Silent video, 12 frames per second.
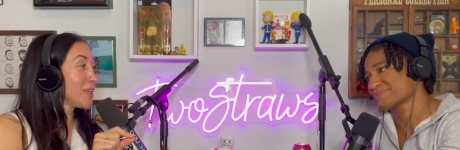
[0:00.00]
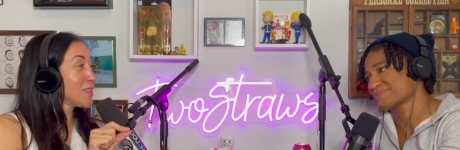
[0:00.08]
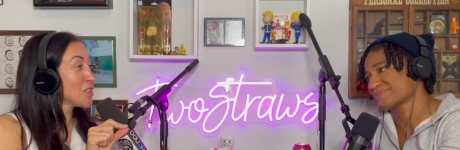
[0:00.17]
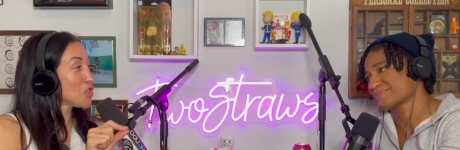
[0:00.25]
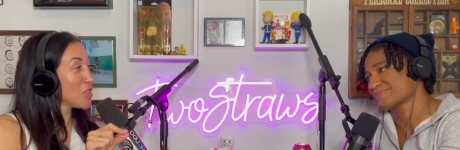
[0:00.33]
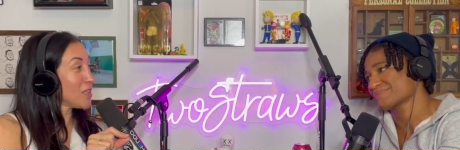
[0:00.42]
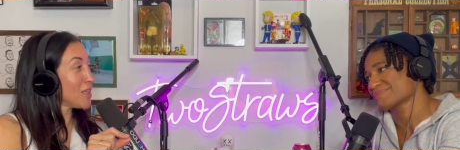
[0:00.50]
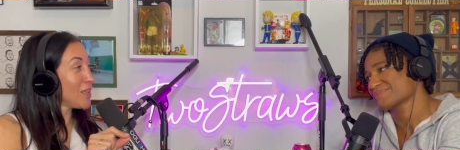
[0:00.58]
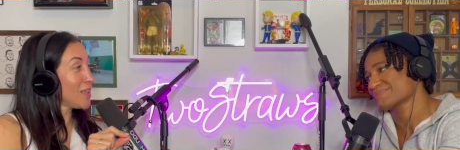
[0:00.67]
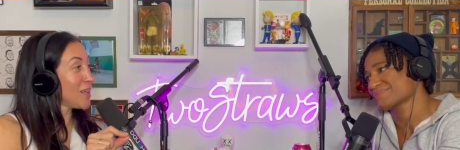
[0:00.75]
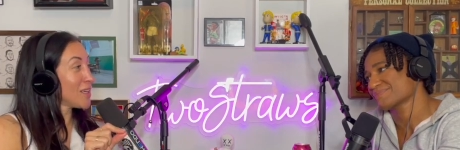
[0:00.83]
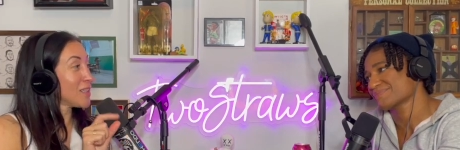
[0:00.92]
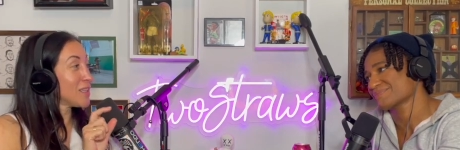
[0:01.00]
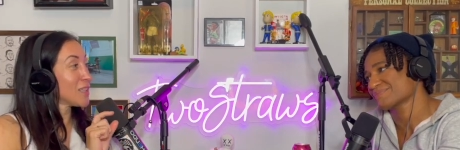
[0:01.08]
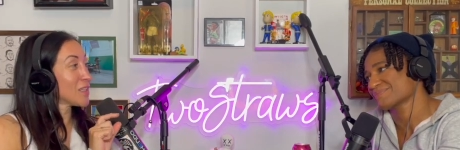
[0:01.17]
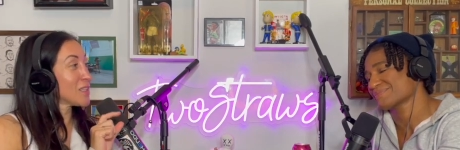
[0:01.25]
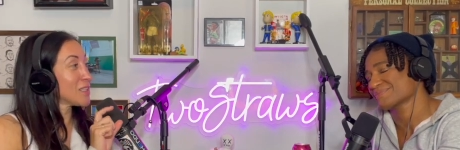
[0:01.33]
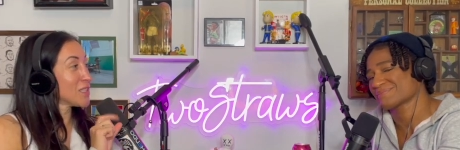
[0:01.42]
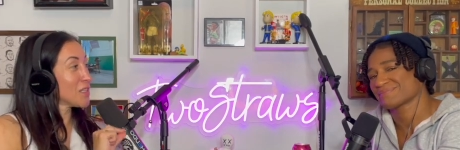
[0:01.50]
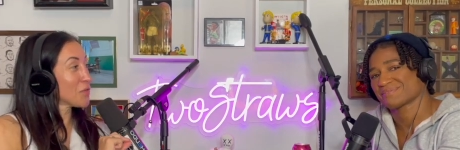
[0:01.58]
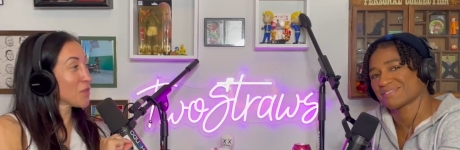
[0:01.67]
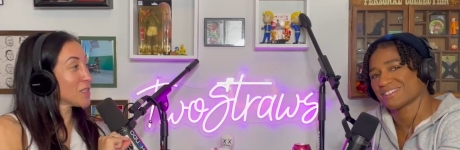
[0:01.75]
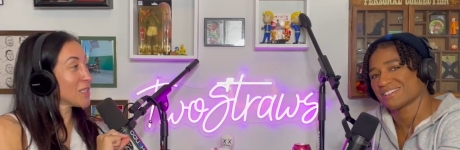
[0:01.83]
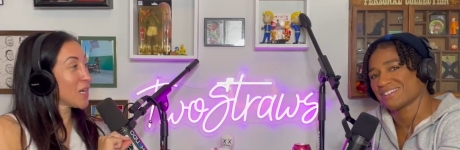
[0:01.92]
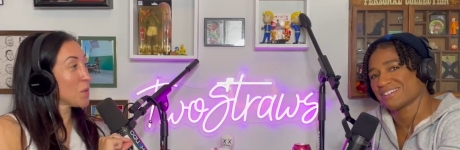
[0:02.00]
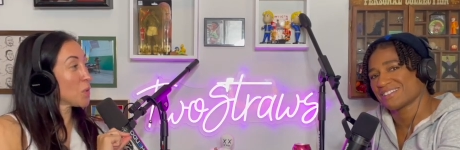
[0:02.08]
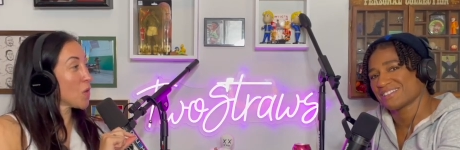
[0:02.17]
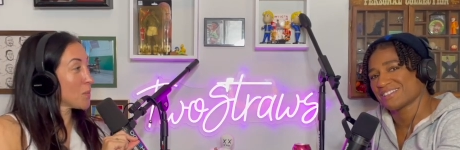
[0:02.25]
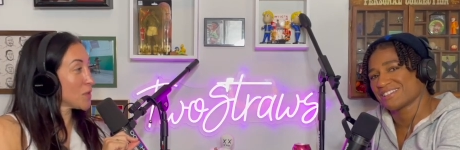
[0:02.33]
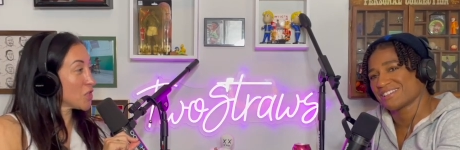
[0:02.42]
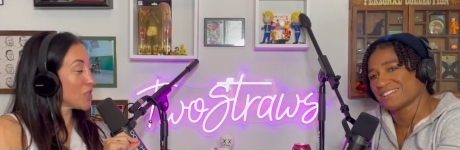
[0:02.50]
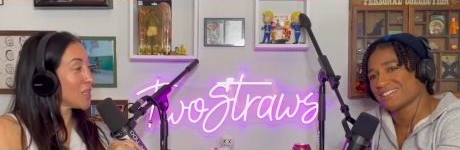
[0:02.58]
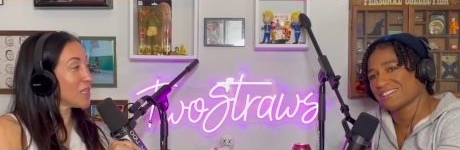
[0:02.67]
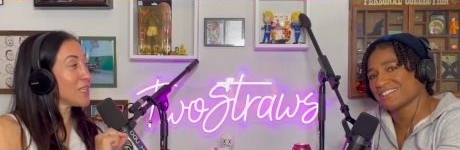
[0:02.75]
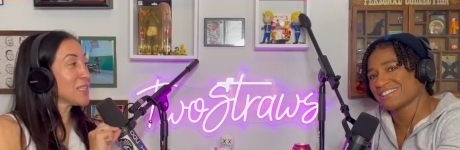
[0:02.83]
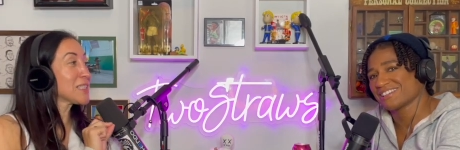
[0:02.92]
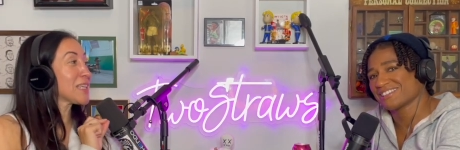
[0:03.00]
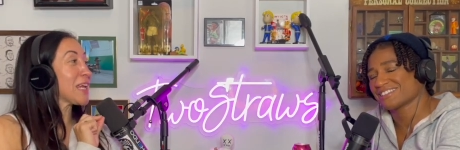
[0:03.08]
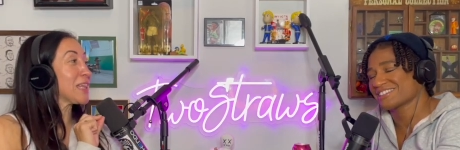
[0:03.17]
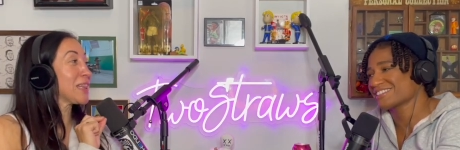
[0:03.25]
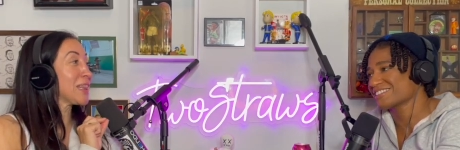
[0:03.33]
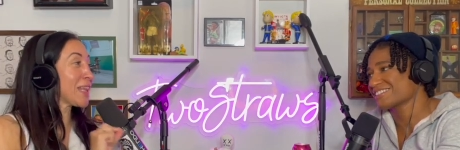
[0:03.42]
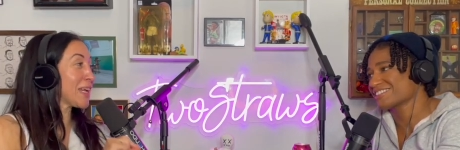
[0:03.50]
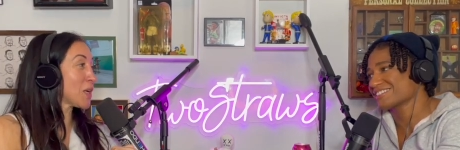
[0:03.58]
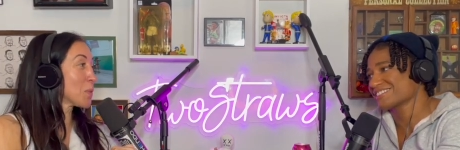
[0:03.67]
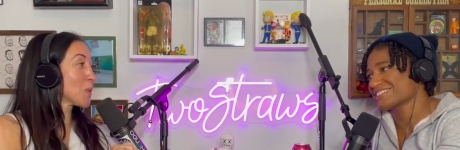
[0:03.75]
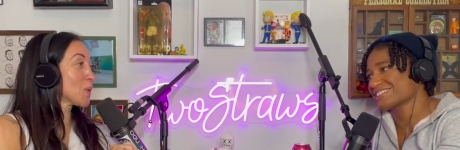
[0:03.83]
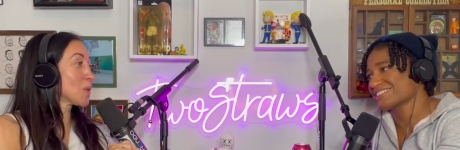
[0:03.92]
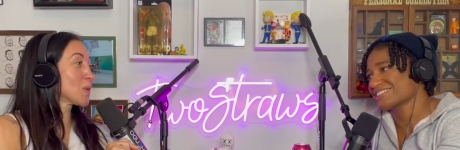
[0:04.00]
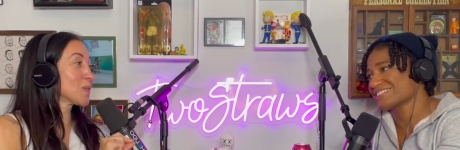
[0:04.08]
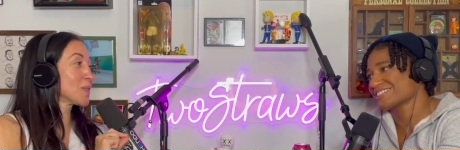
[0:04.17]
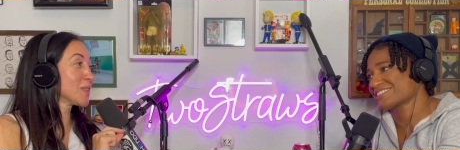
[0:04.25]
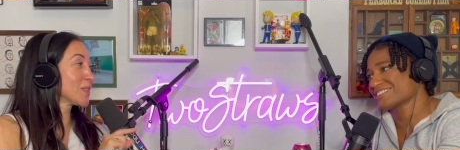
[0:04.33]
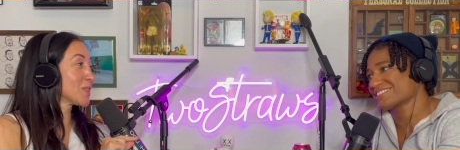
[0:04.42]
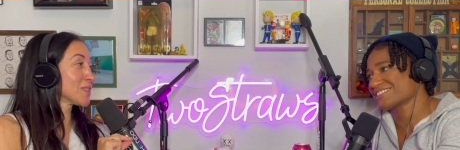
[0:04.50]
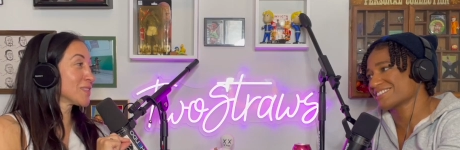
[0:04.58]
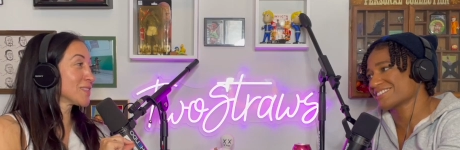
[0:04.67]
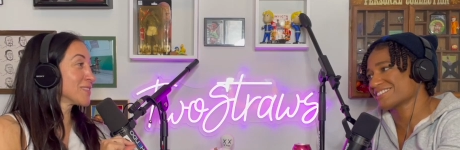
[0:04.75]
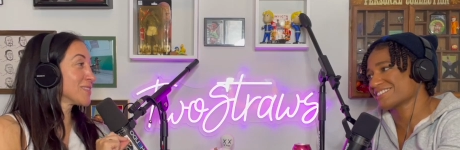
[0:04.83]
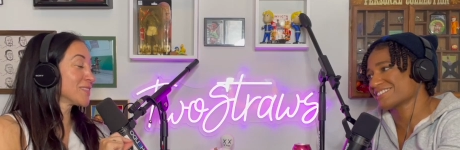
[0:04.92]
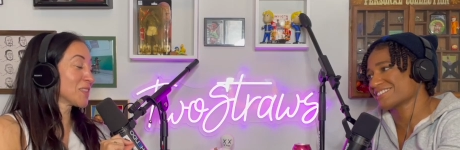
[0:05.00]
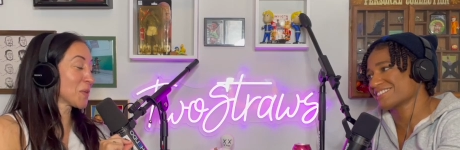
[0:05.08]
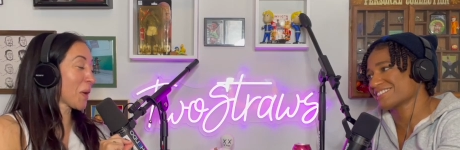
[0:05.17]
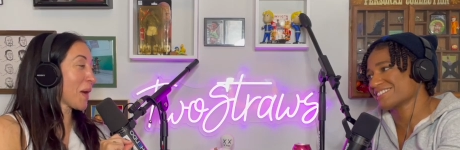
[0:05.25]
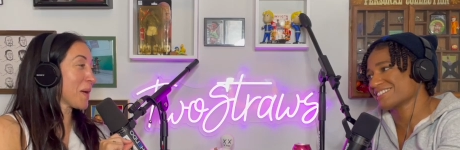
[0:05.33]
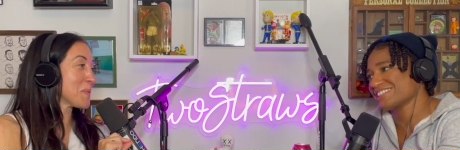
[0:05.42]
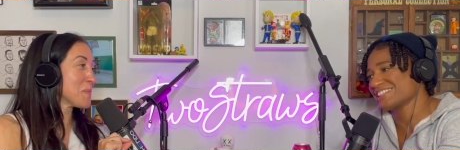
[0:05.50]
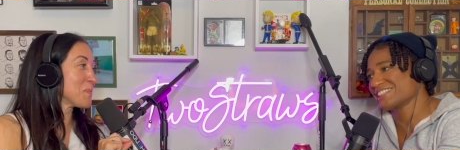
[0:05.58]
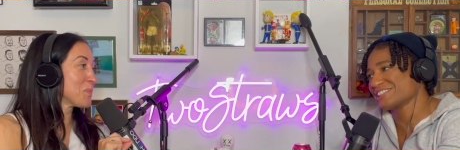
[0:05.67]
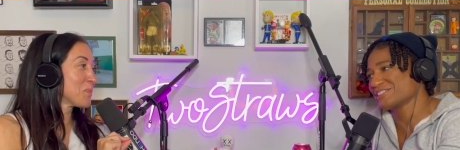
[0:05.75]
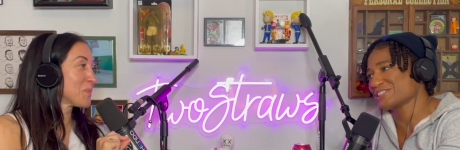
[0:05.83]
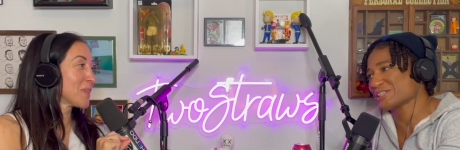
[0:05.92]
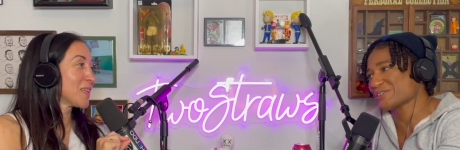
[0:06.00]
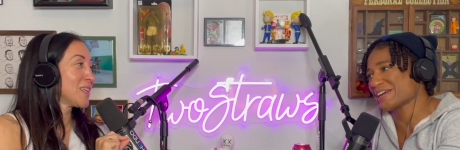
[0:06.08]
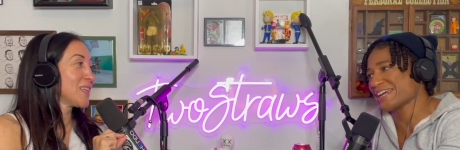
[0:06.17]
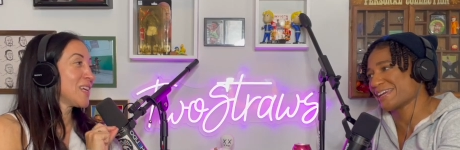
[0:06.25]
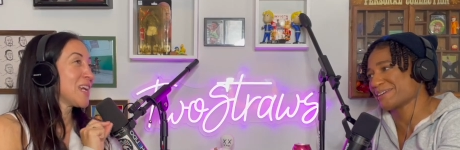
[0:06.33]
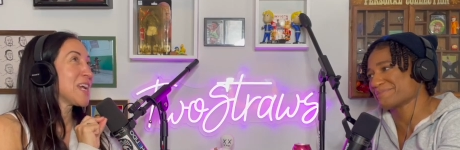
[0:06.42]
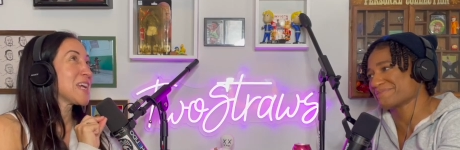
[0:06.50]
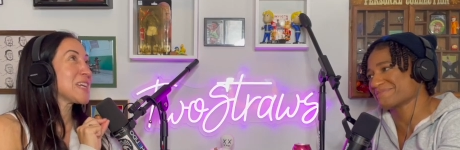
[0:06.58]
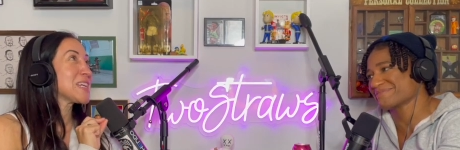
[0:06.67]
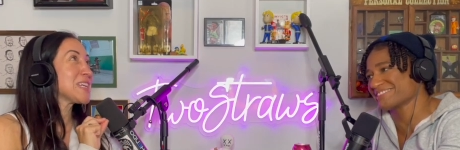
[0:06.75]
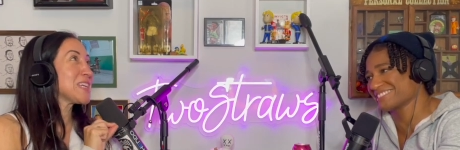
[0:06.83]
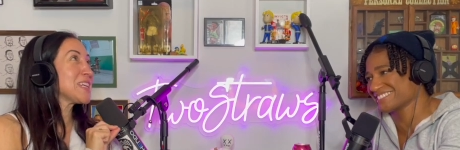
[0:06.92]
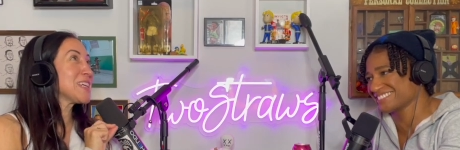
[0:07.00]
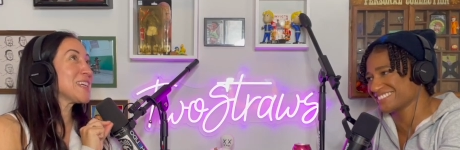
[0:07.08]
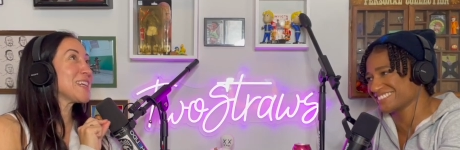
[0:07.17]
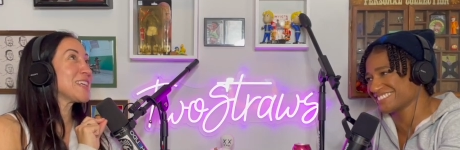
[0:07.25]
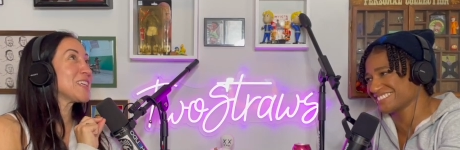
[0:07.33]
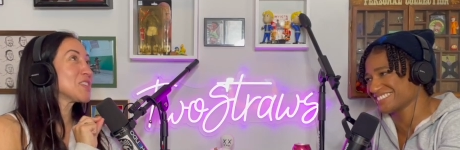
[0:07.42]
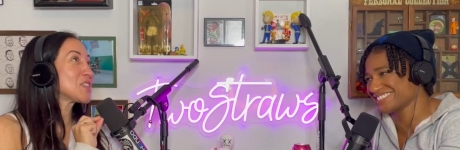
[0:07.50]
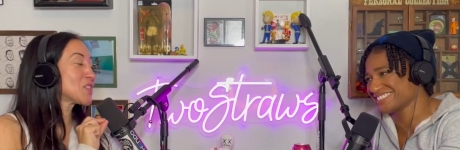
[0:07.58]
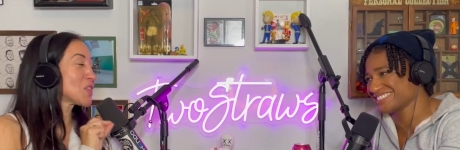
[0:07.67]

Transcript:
Speaker 1: is cheeky, and then there is a difference how Merab is cheeky. He is a likable little little guy. He's a little
Speaker 2: scamp. he, he's